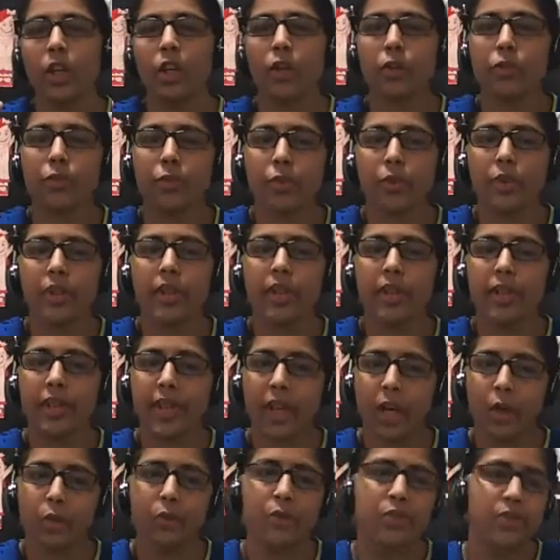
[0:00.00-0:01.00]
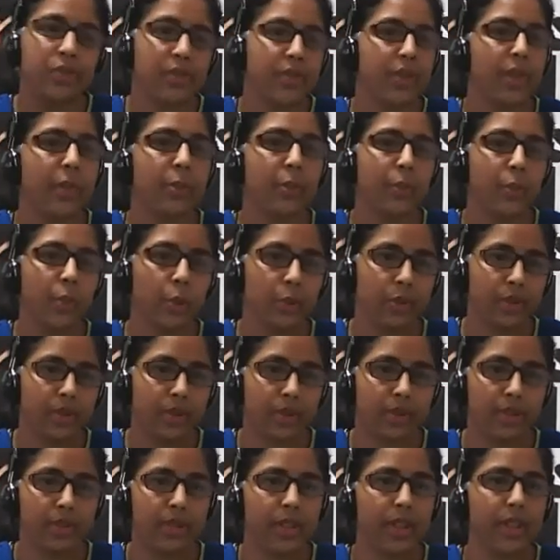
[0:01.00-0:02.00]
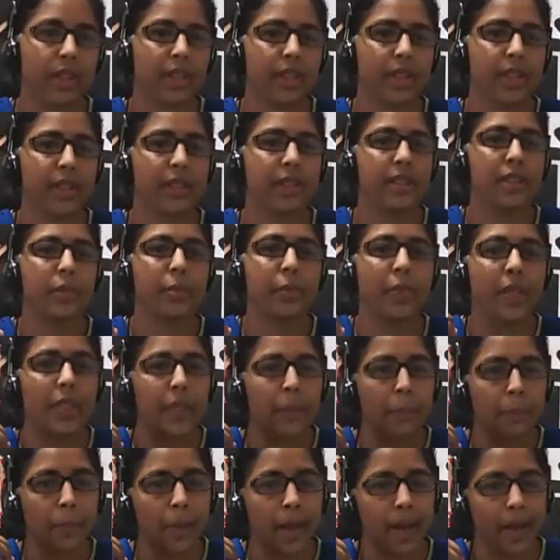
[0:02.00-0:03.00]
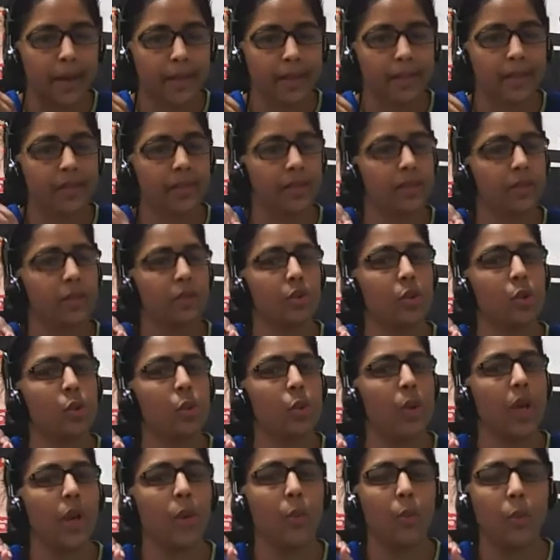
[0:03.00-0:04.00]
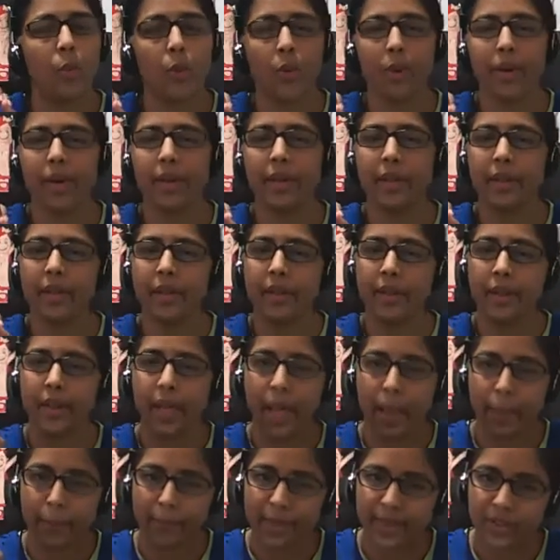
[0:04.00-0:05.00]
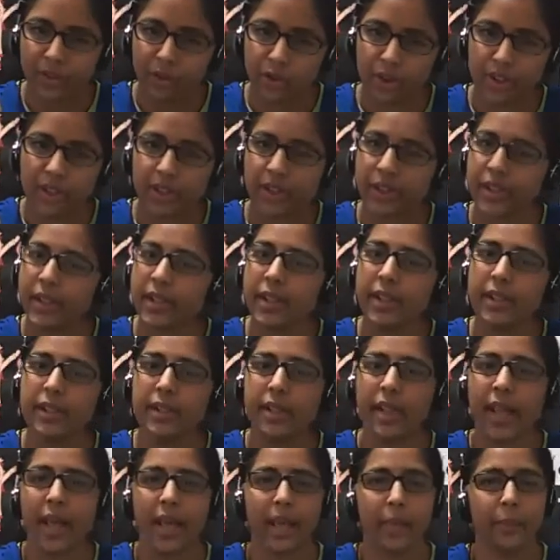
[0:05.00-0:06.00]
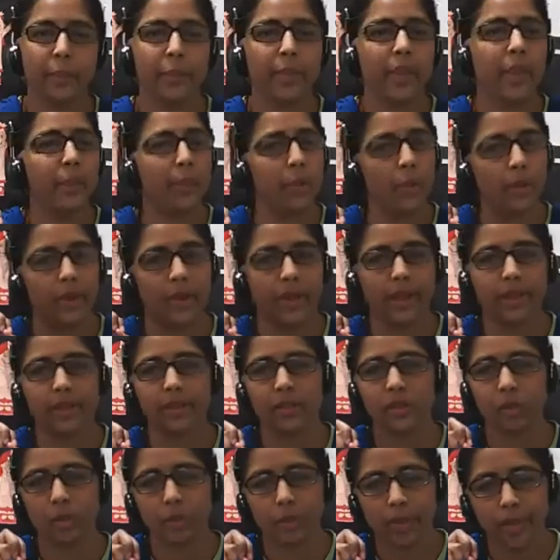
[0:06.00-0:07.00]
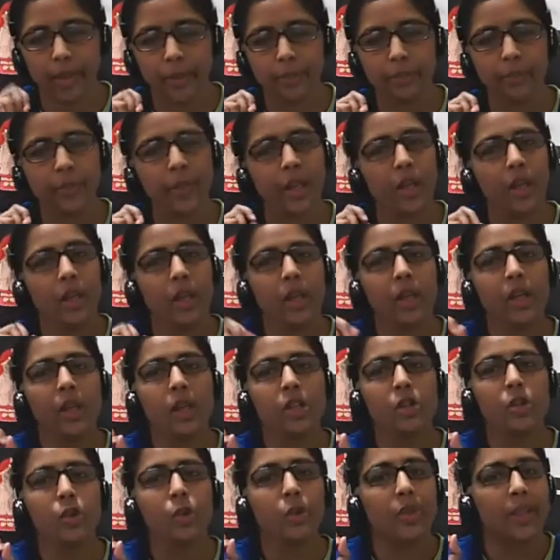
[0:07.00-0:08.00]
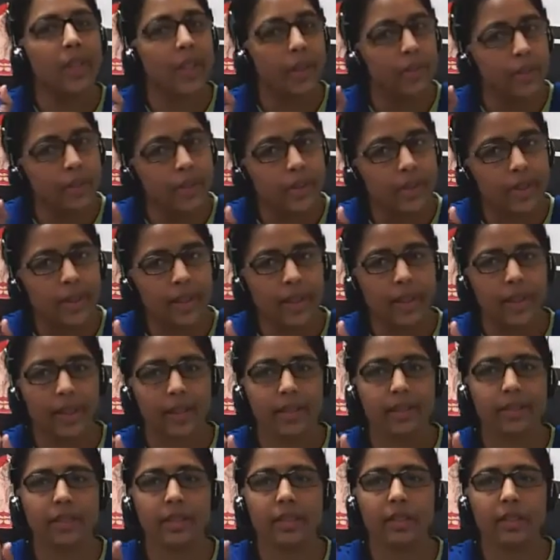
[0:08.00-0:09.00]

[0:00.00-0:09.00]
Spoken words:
For a downstream processing is minimized to avoid a damaging heat liable product. Okay. So nevertheless,